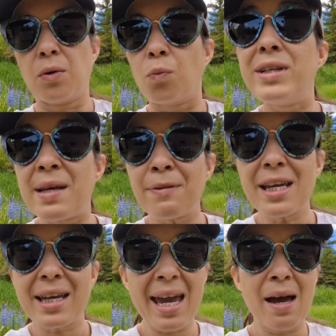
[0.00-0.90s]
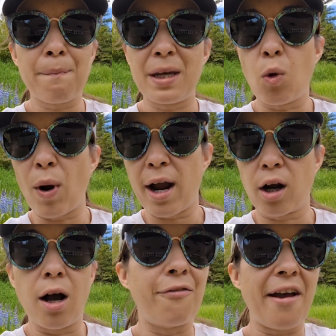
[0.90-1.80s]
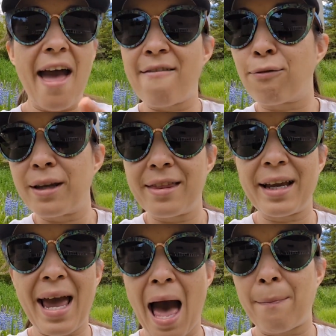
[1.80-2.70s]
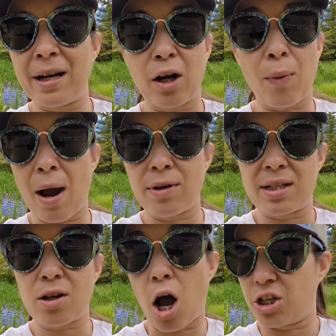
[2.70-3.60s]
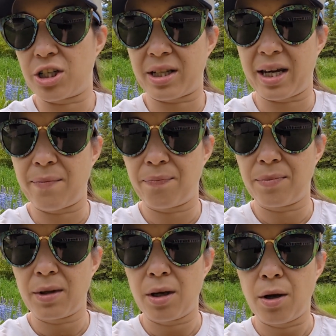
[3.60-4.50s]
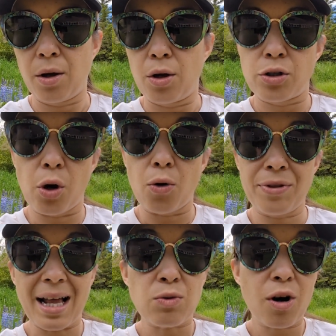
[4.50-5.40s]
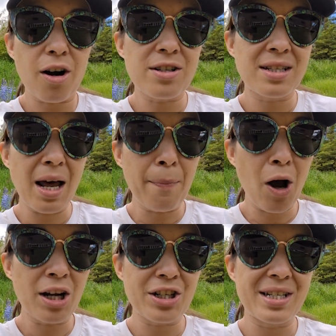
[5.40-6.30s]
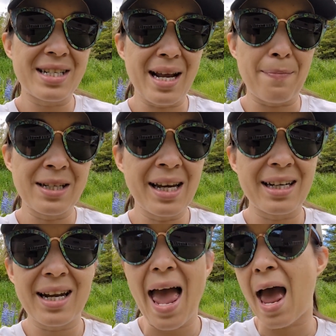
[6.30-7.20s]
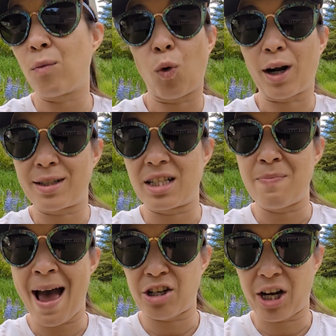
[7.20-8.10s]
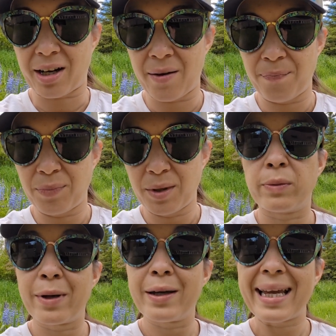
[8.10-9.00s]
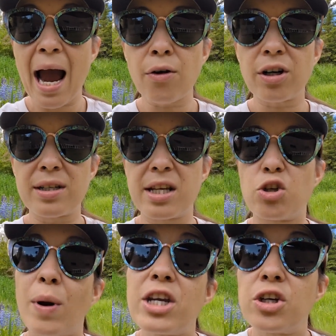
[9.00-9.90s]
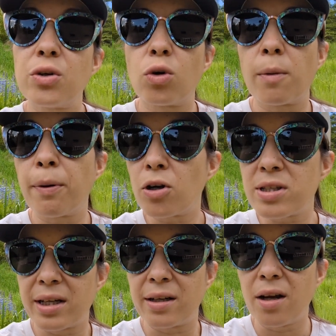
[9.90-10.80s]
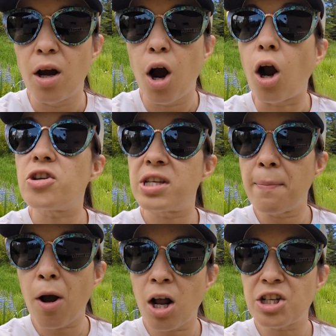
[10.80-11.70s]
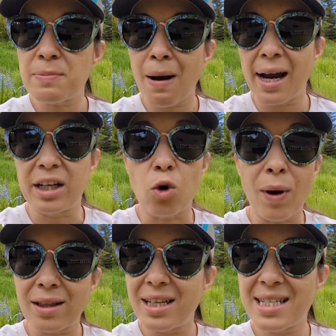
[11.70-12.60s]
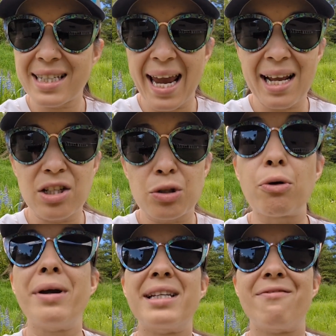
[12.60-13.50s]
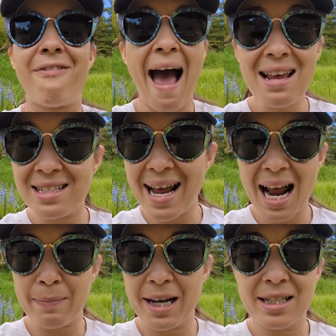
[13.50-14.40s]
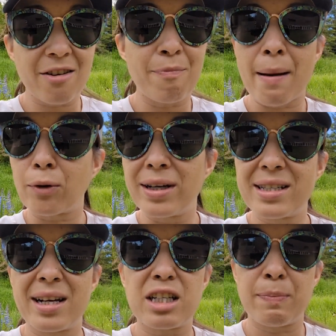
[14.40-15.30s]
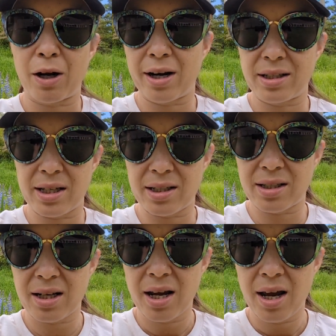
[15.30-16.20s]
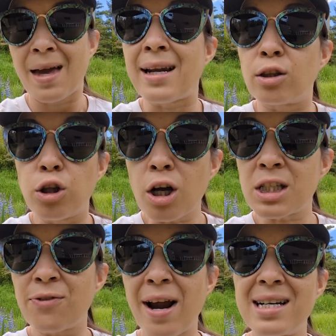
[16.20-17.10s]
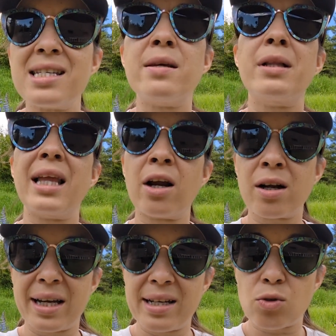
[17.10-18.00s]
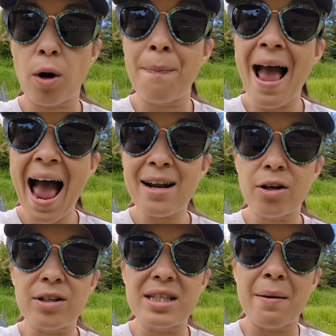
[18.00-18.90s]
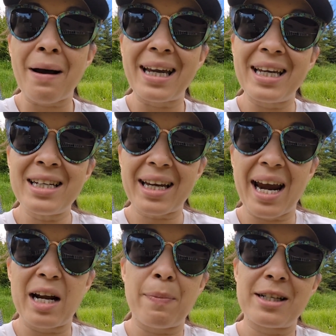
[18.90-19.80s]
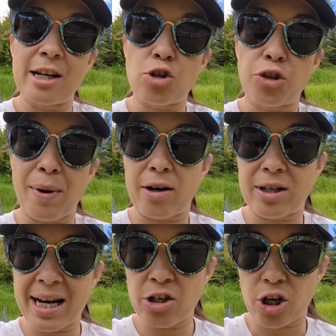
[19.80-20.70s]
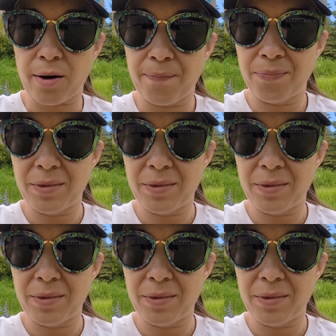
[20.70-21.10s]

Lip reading: We simply can't be aware of everything happening around us consciously. So that's where our subconscious steps in and works its magic. When we encounter a situation or a person, our subconscious mind quickly scans through its vast database of memories and experiences, and it looks for any similarities or patterns that might indicate a potential threat or danger.